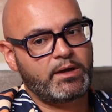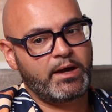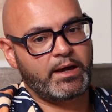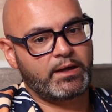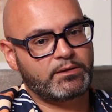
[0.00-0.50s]

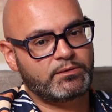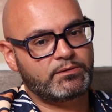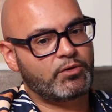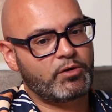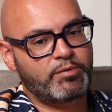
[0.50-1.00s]
and
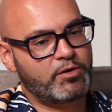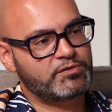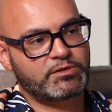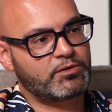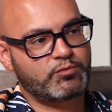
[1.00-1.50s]
not
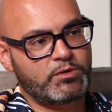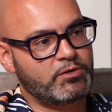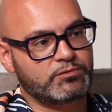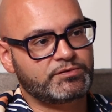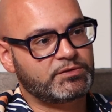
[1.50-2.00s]
imposing those
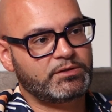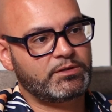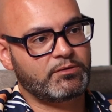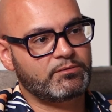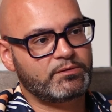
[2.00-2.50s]
wills. You
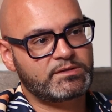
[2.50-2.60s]
know,